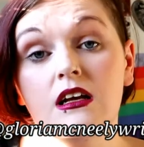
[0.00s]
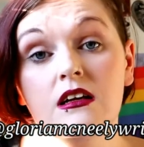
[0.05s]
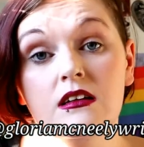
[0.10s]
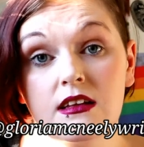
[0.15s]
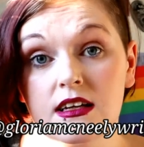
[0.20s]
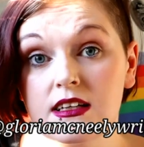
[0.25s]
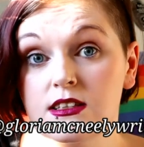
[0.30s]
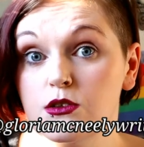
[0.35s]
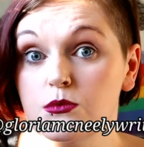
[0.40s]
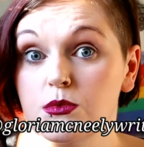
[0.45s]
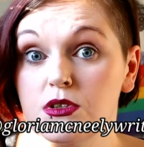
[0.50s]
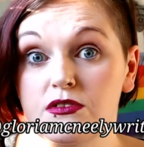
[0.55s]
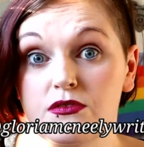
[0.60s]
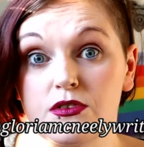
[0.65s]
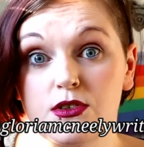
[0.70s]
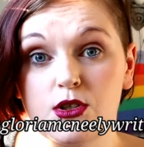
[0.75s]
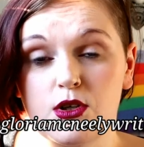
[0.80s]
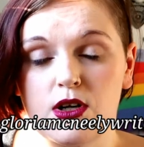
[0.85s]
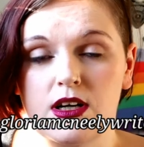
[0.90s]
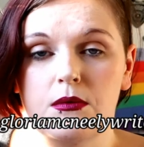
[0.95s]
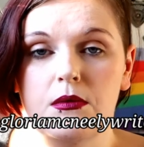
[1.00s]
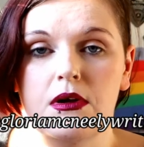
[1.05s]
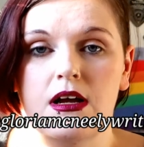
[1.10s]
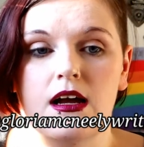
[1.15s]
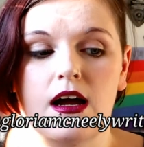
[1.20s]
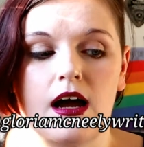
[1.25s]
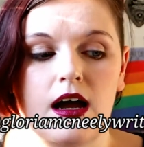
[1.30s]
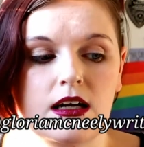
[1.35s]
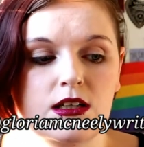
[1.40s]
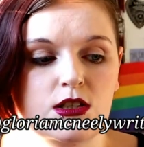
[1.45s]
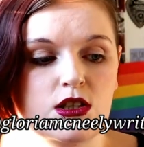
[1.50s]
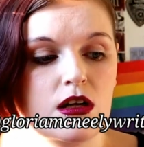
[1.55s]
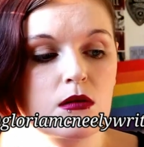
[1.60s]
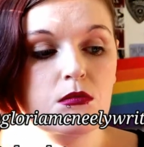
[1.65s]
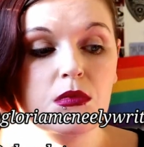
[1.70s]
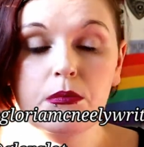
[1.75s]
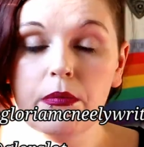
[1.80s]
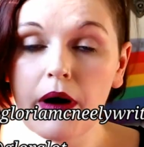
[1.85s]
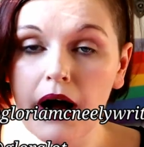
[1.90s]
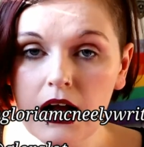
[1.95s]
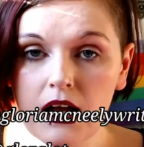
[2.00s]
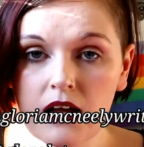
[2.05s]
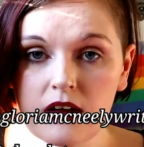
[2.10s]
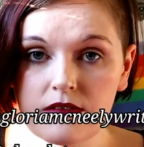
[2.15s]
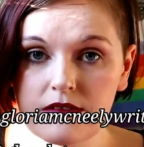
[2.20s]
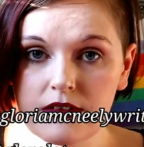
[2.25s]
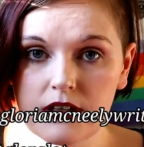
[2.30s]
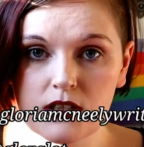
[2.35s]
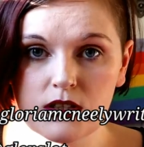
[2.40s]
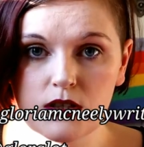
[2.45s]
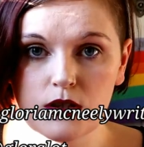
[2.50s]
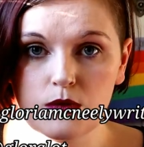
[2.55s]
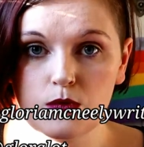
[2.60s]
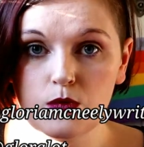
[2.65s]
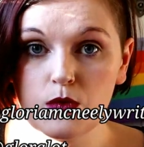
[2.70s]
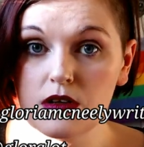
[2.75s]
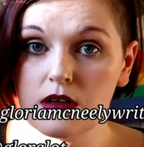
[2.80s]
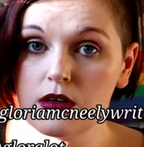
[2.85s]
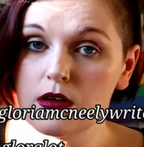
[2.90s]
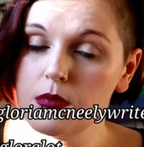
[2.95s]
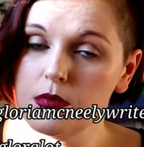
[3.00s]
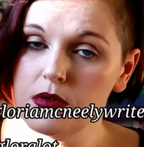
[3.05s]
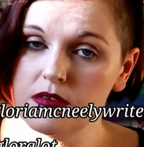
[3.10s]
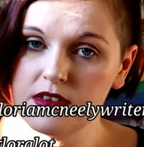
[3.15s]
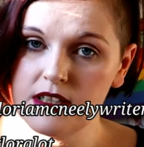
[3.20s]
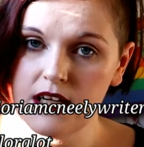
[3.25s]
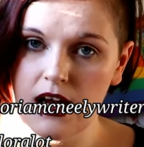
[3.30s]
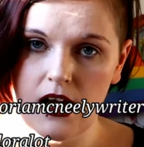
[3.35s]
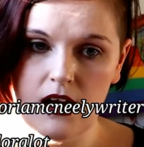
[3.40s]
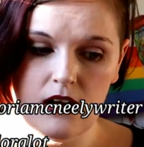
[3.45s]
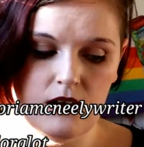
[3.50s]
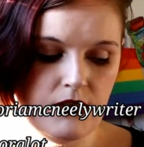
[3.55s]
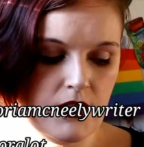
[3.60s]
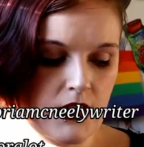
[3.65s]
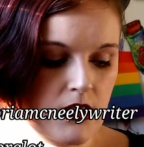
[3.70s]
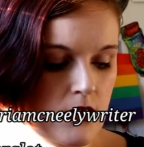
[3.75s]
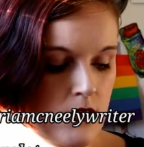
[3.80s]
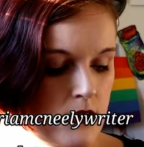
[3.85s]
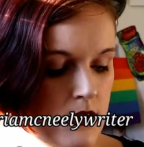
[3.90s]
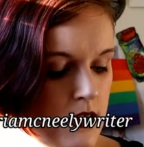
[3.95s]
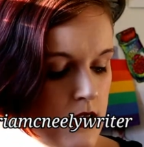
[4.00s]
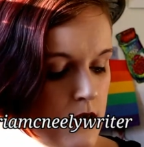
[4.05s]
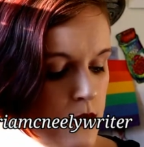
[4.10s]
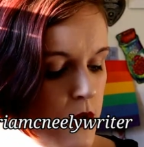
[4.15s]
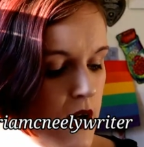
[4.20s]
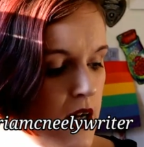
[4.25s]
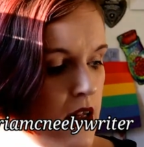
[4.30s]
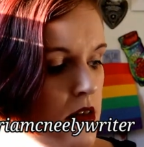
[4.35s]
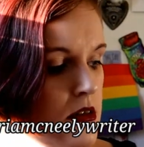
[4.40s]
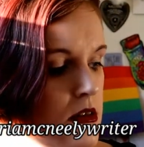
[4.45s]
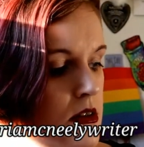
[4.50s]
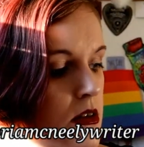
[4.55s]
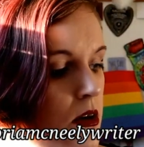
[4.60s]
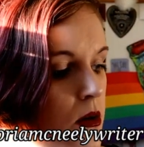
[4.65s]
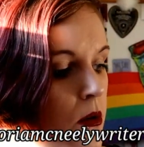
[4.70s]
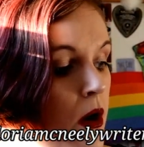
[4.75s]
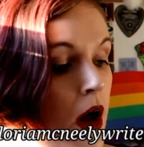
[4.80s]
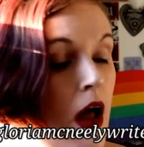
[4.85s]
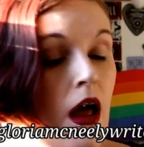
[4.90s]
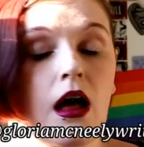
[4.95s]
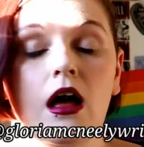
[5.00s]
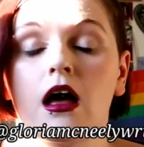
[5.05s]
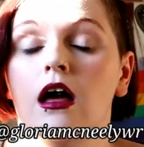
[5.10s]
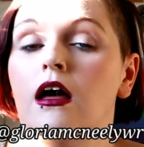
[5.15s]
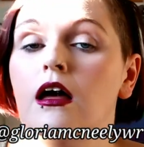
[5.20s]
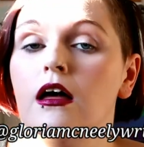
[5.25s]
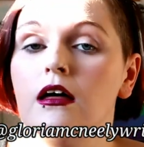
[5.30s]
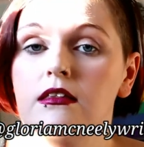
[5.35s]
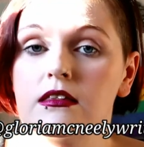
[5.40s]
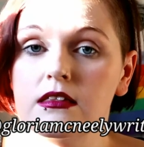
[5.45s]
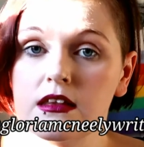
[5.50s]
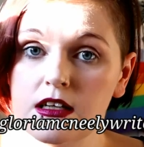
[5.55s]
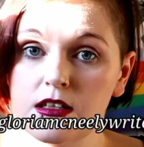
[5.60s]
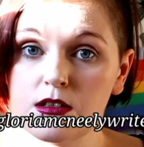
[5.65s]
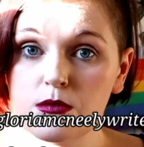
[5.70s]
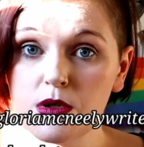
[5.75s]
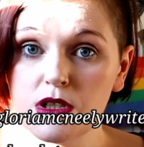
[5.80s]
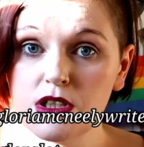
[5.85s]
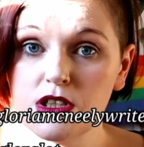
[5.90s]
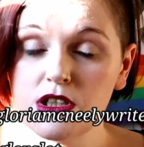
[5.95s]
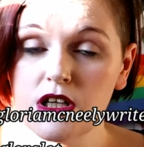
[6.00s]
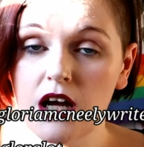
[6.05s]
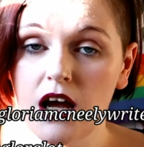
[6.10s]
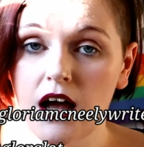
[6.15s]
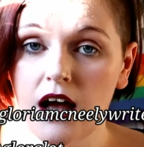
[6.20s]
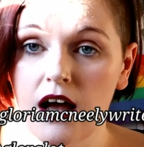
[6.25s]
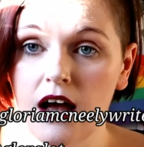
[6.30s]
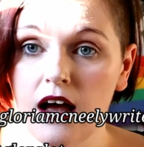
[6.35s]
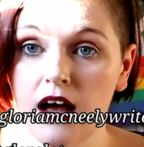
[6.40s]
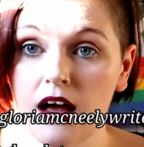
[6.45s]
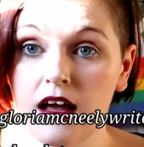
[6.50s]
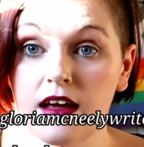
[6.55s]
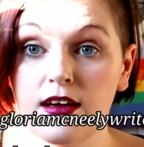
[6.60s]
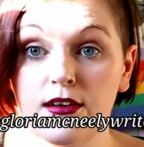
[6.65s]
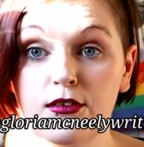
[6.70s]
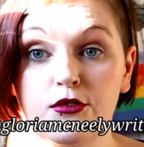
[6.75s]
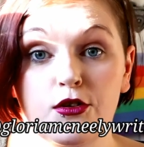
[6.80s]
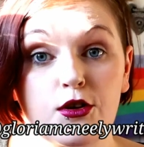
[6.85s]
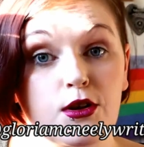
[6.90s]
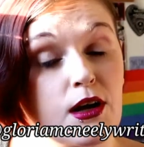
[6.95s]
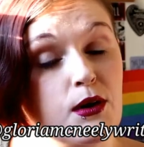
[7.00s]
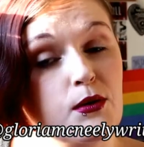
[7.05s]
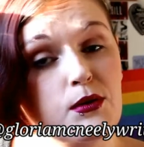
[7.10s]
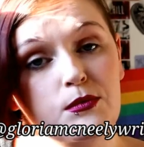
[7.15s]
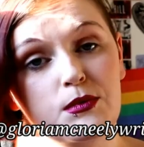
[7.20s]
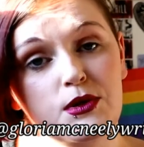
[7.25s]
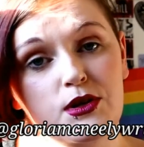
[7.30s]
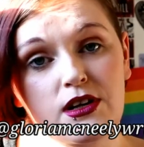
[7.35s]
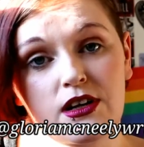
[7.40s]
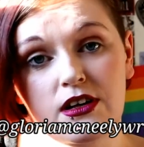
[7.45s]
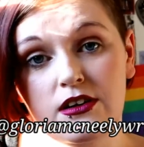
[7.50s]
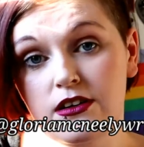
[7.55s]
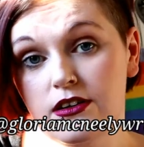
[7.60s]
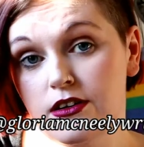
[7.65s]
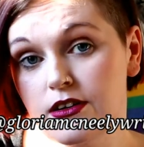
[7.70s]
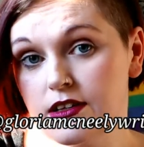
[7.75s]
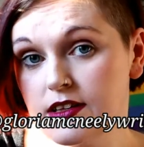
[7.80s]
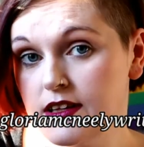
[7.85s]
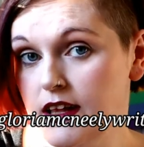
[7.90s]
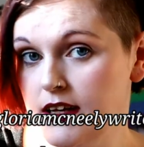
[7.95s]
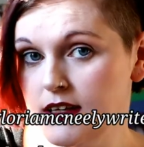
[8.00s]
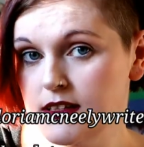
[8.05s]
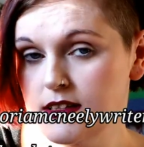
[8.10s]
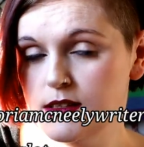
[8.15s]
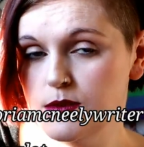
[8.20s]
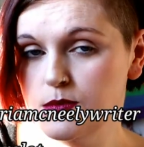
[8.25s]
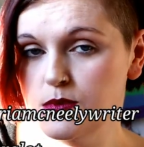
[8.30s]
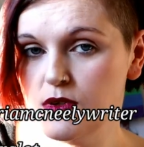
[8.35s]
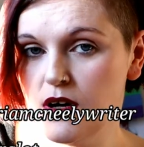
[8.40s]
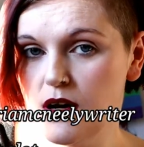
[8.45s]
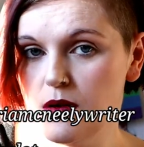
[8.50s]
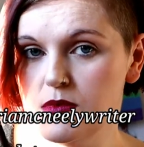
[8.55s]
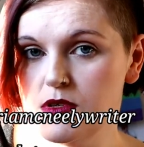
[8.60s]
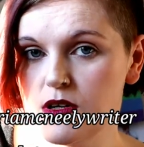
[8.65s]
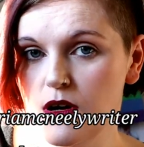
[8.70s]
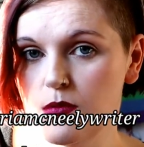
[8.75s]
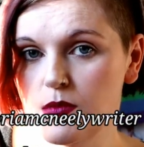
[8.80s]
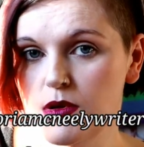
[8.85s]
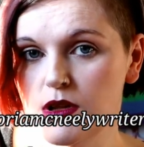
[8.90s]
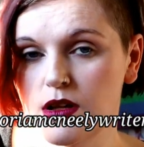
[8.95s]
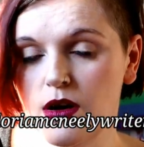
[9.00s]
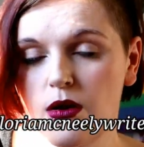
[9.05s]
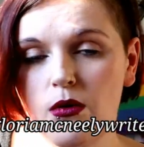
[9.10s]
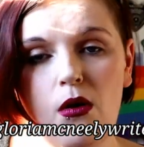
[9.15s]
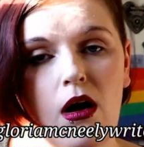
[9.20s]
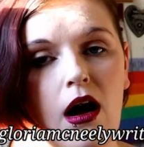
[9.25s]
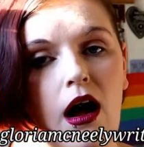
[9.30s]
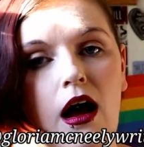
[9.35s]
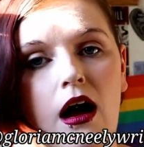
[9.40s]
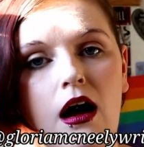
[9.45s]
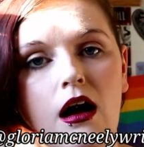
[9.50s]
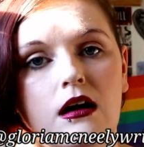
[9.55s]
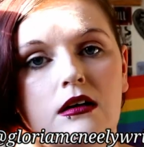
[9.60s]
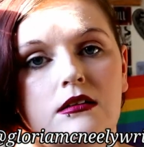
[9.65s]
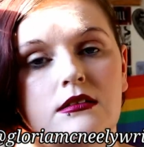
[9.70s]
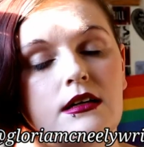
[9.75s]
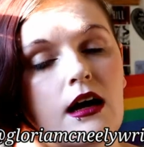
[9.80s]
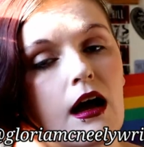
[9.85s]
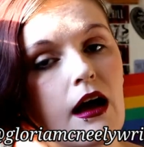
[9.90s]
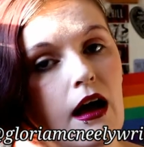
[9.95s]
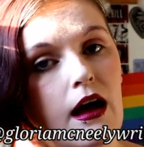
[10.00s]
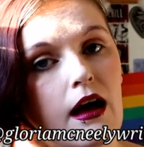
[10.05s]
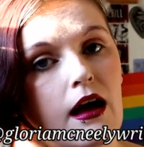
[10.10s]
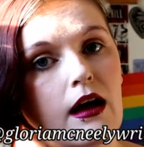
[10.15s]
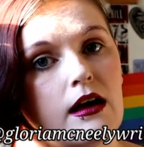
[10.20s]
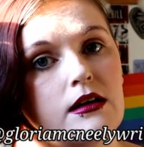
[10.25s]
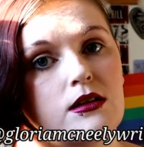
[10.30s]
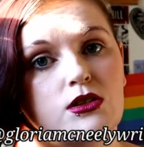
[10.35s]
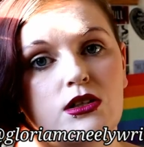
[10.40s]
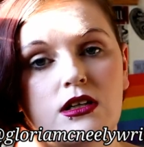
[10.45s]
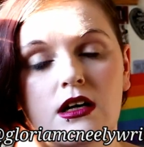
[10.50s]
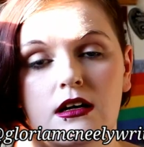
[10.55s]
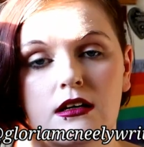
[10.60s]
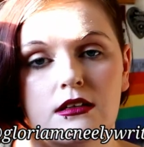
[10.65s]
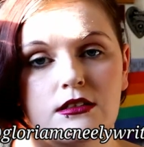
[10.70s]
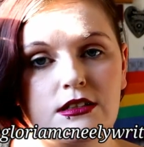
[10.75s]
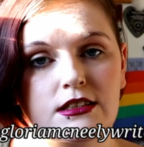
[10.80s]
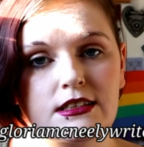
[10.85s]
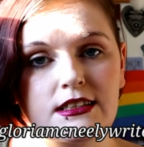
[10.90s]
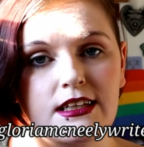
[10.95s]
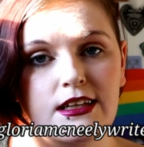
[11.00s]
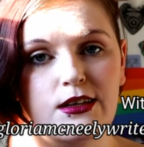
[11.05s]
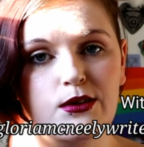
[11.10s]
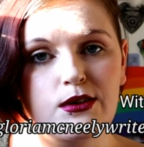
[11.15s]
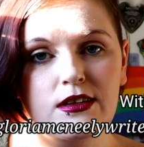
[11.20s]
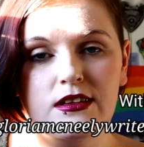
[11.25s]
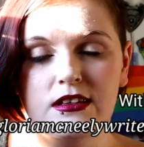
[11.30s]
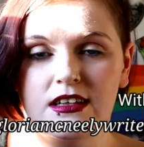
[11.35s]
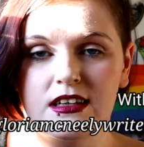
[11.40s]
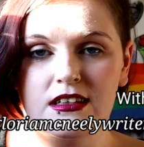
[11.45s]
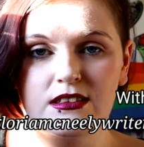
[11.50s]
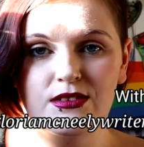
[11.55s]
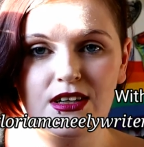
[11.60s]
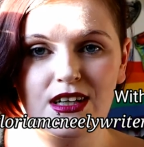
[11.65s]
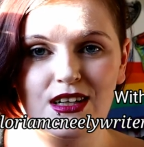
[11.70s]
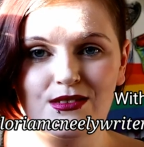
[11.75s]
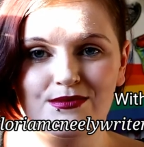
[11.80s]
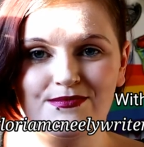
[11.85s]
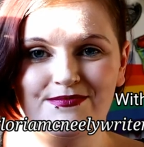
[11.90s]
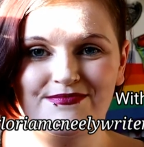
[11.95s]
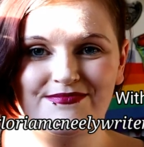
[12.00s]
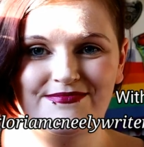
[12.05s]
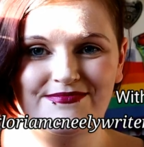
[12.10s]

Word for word: thank you so much for joining me. I shall be back very soon with a couple of tag videos as well. So thank you so much. Uh, if you like what I'm doing here, you can like and subscribe down below and I shall see you in the next video.